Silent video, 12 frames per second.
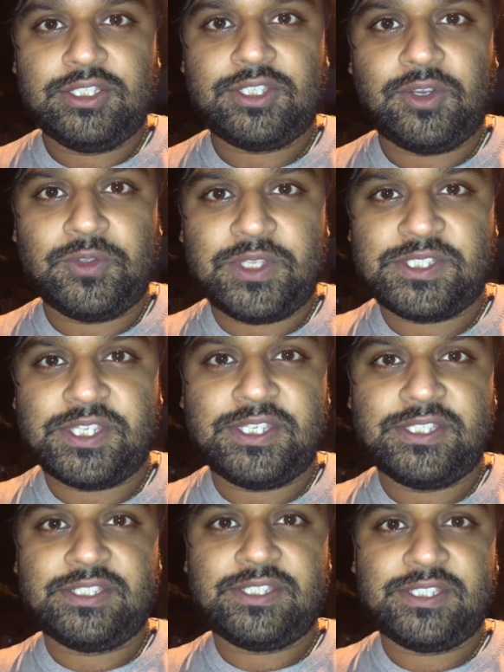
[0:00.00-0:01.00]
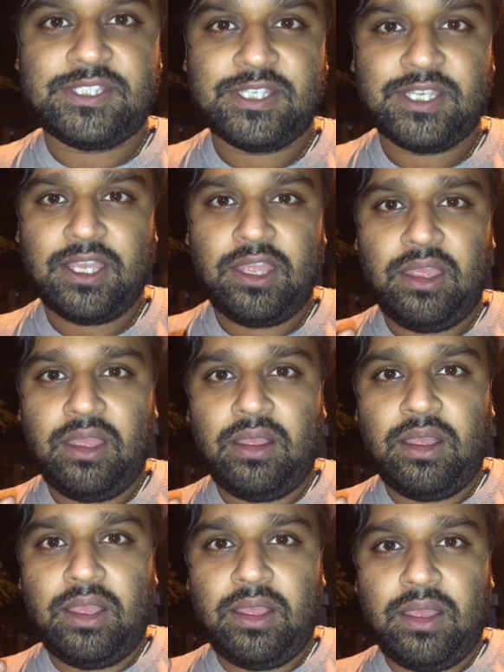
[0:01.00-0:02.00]
So this is
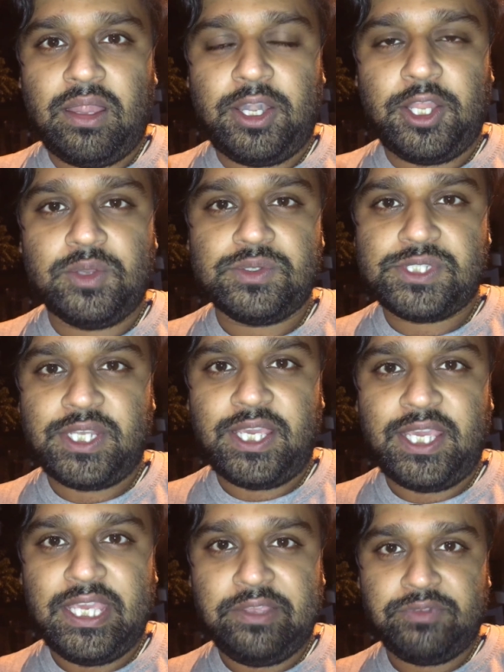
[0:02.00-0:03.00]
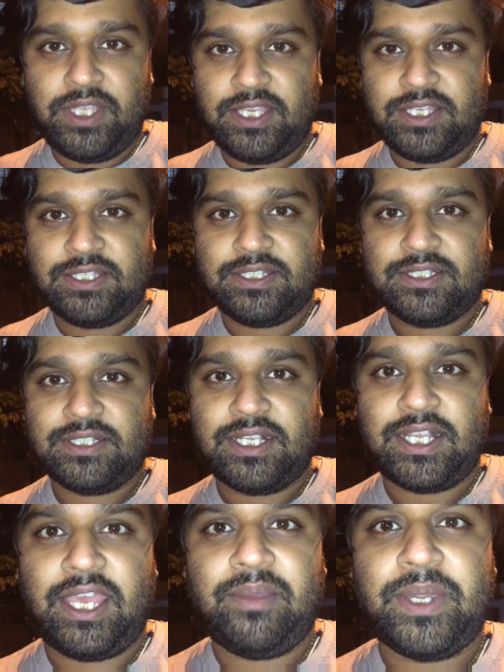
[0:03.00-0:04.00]
Tuesday evening.
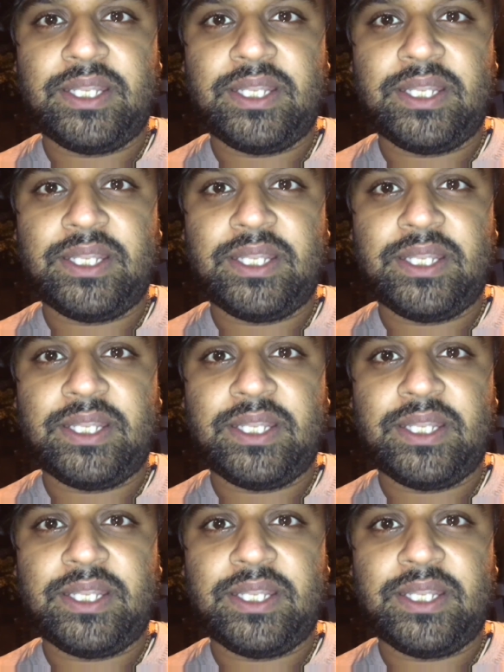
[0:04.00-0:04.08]
I am